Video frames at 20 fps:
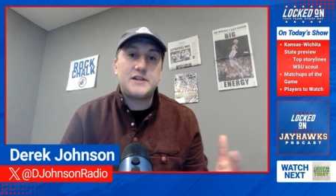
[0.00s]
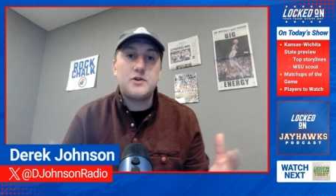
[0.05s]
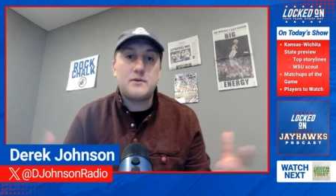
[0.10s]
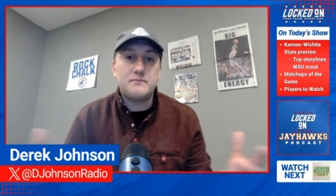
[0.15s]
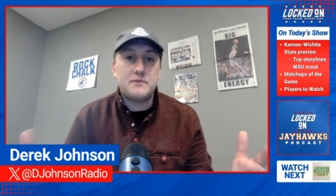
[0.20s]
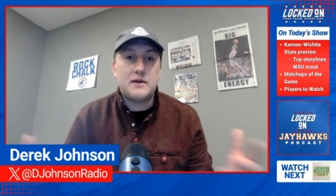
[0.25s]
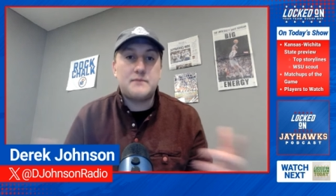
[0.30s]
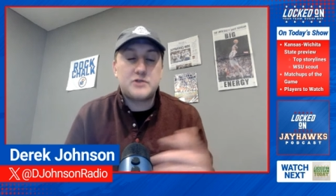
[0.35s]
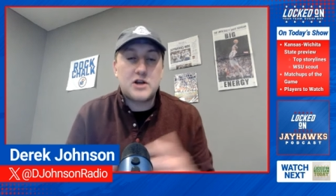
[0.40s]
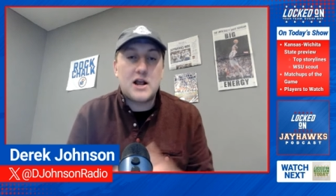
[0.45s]
I'm,
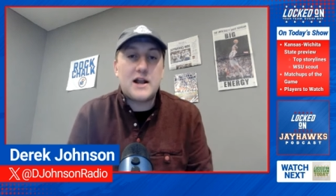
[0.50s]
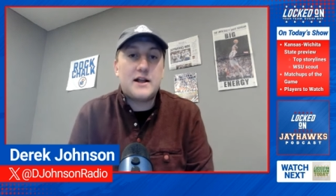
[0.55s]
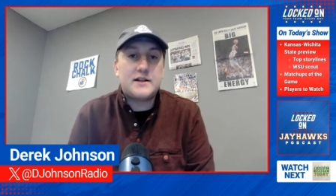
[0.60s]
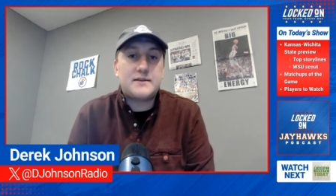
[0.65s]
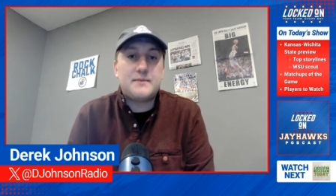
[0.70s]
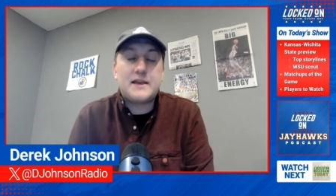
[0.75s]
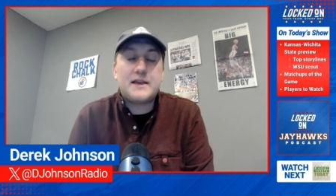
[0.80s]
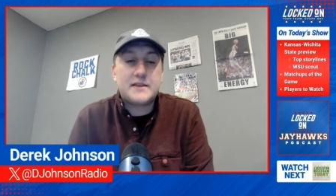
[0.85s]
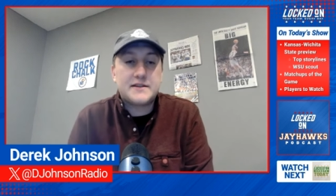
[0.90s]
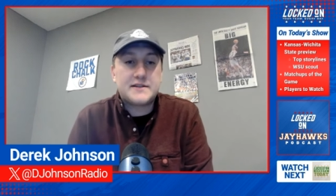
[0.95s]
I'm trying not
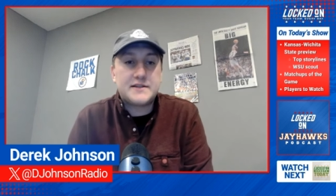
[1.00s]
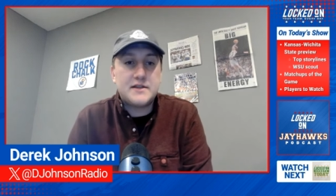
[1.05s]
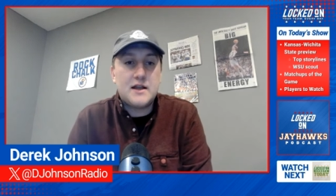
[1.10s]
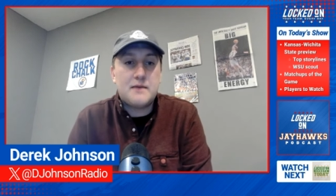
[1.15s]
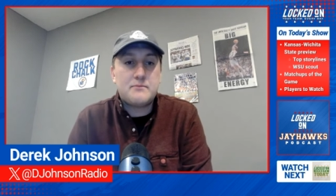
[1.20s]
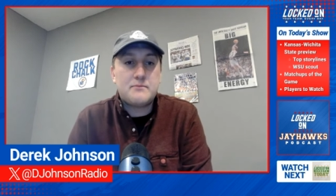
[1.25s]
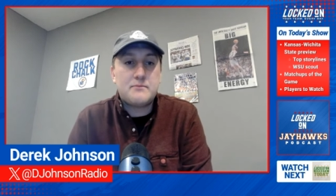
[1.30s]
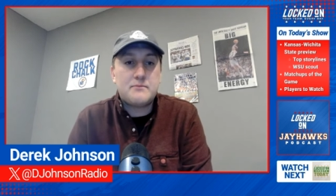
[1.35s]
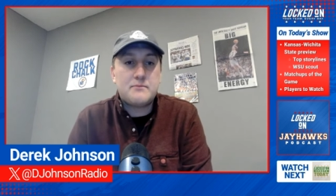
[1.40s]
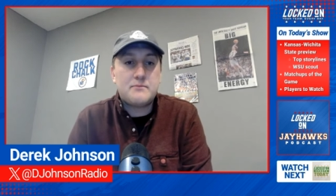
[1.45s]
to make this
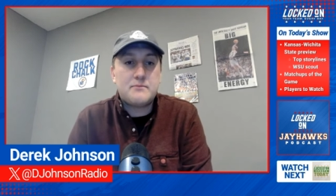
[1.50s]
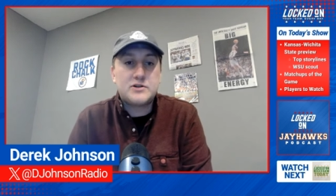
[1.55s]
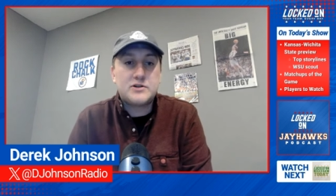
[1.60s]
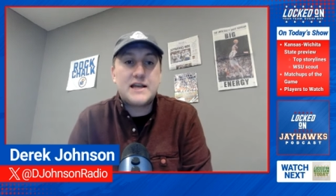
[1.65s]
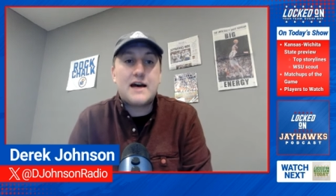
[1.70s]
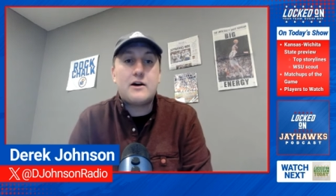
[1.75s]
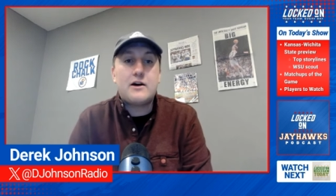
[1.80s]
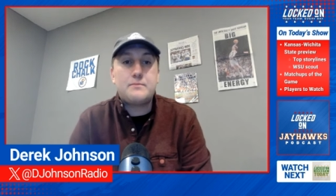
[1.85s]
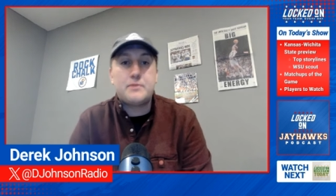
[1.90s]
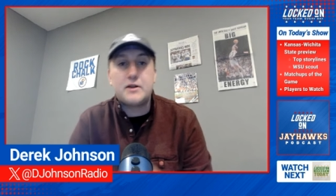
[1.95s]
number
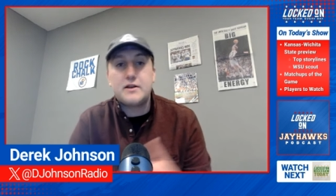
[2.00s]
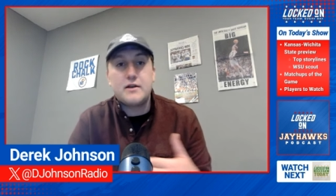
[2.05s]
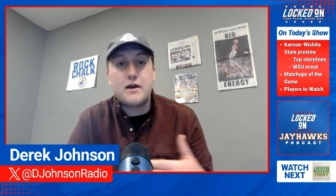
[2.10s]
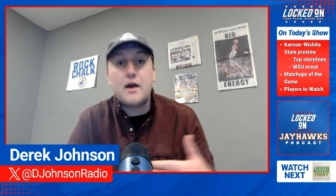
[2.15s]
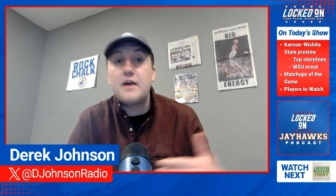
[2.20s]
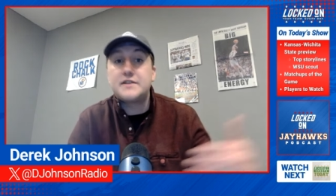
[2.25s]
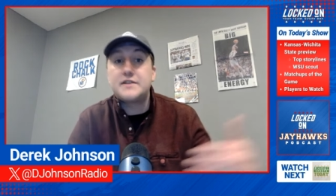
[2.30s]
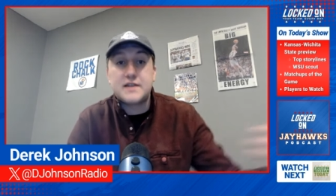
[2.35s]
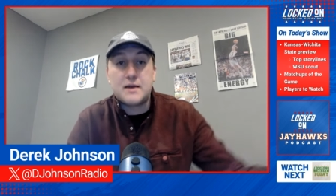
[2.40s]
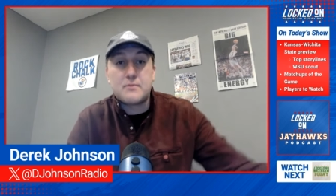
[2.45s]
salad, but
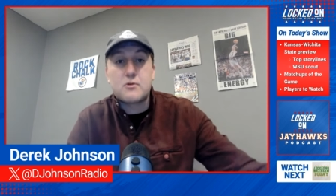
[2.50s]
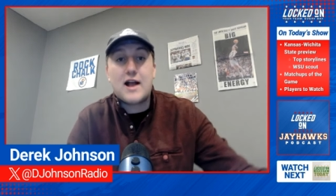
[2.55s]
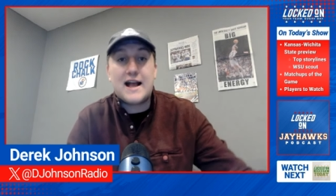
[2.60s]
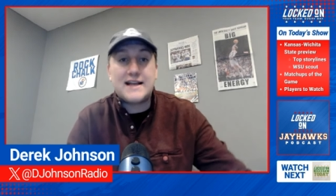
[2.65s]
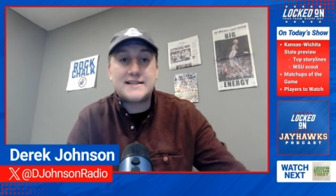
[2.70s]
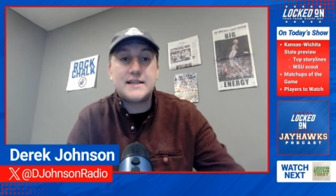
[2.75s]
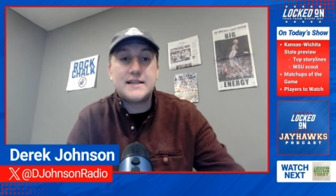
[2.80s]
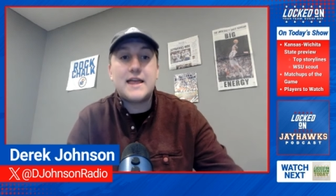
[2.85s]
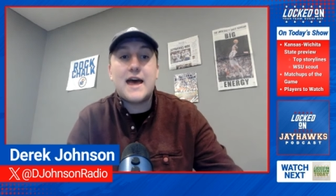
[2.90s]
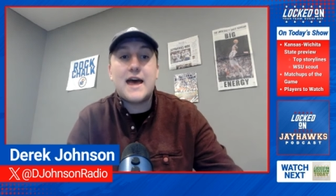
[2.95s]
uh,
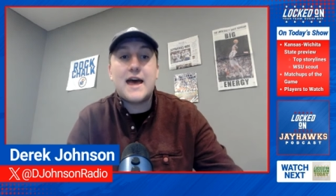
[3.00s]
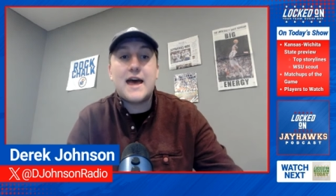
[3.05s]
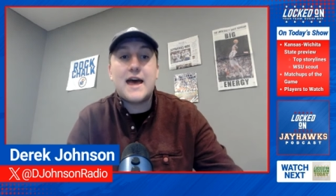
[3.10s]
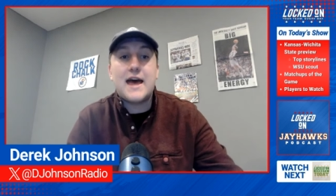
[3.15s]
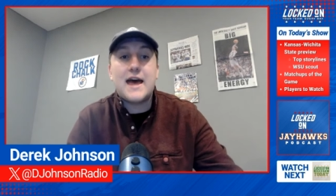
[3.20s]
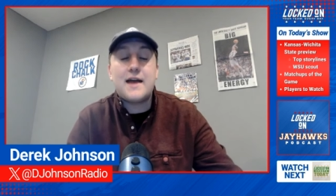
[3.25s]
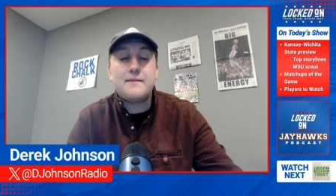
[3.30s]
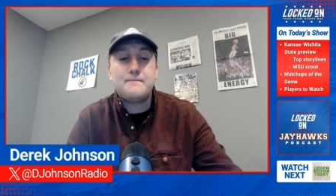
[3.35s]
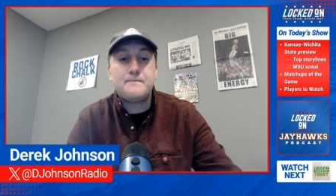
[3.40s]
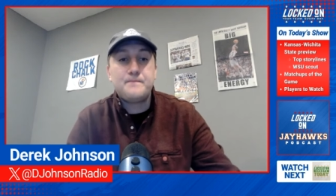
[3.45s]
summarizing
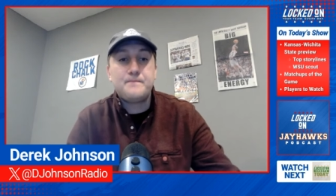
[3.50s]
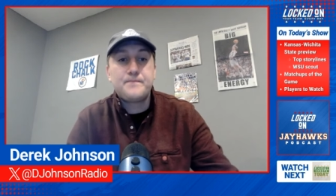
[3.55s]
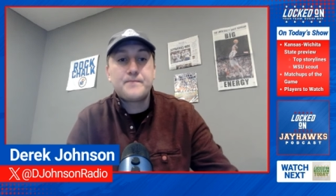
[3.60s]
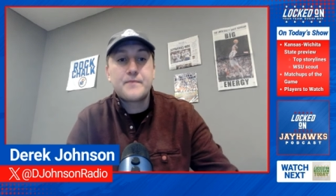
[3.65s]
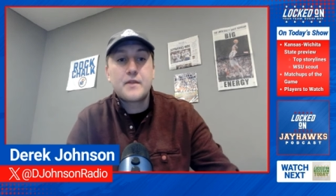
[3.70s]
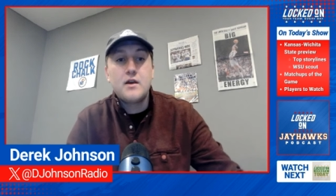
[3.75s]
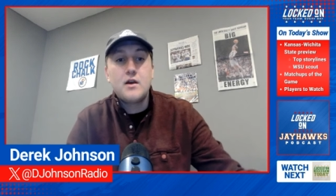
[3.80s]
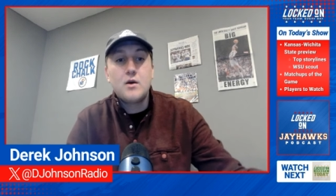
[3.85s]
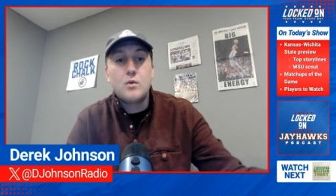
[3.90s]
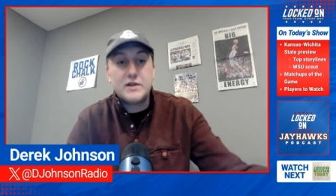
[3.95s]
that,
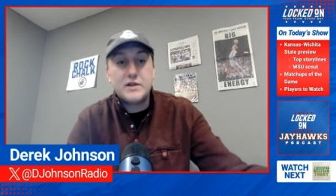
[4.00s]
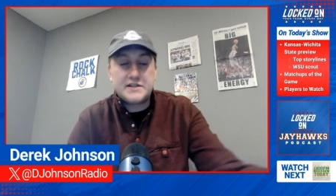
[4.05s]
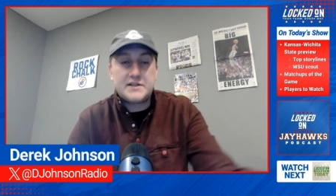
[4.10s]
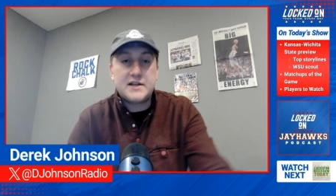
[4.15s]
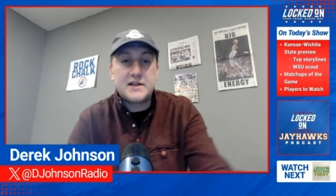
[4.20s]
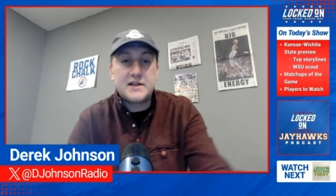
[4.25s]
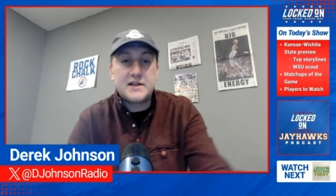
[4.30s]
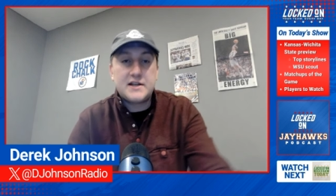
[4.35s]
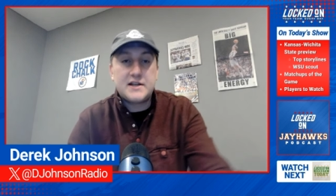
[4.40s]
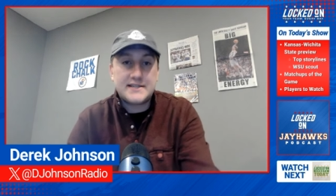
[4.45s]

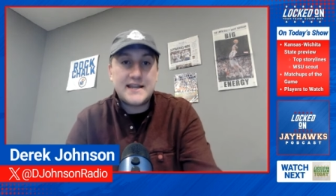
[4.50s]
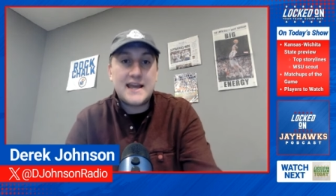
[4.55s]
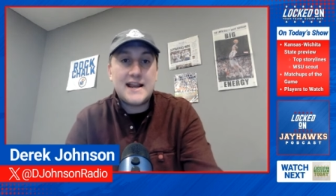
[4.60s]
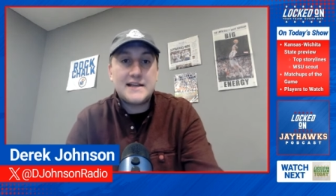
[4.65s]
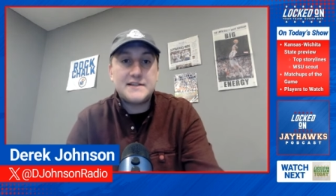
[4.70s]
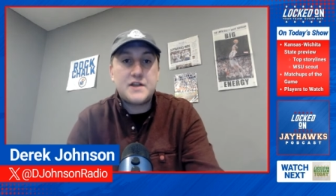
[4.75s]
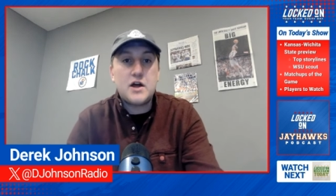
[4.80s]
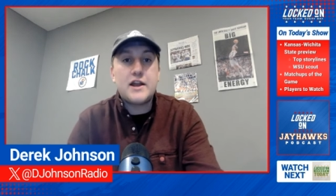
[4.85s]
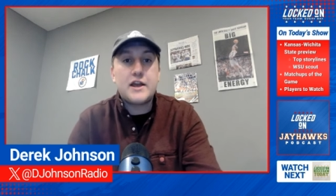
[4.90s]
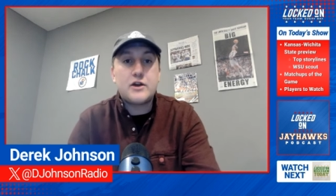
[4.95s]
Wichita State
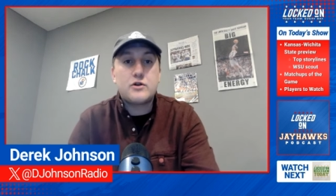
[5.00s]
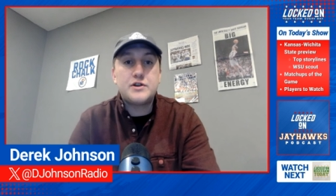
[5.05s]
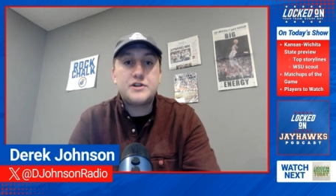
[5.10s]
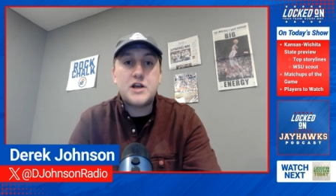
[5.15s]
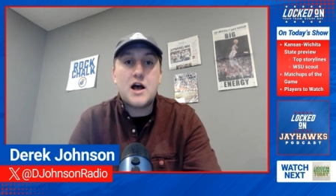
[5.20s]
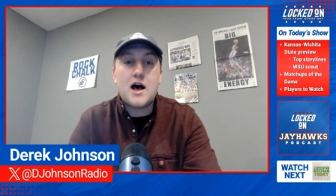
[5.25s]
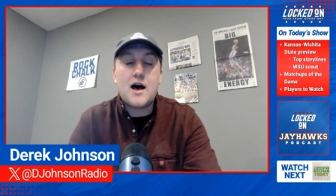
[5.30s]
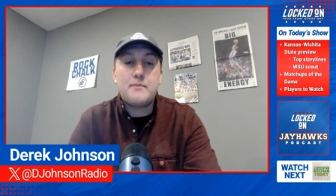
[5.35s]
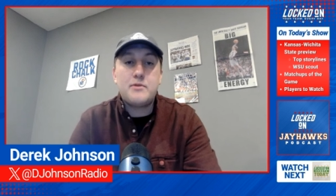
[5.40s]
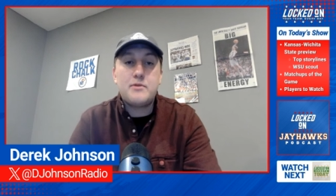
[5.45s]
has done a
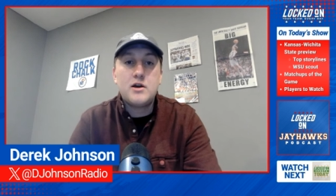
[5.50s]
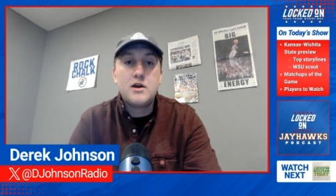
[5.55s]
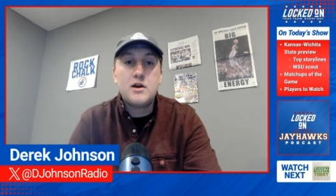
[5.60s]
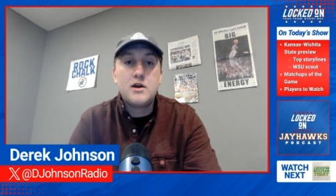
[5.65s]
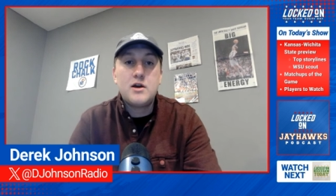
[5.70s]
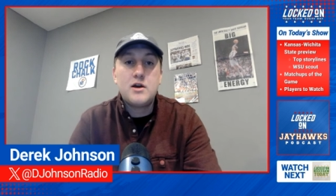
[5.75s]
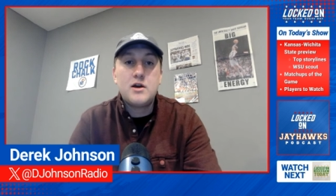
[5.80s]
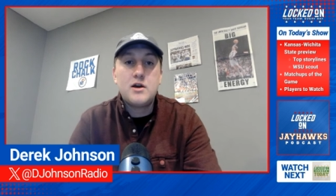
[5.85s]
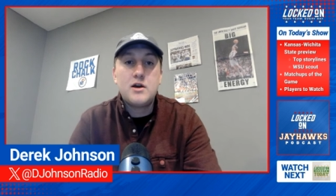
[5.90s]
good job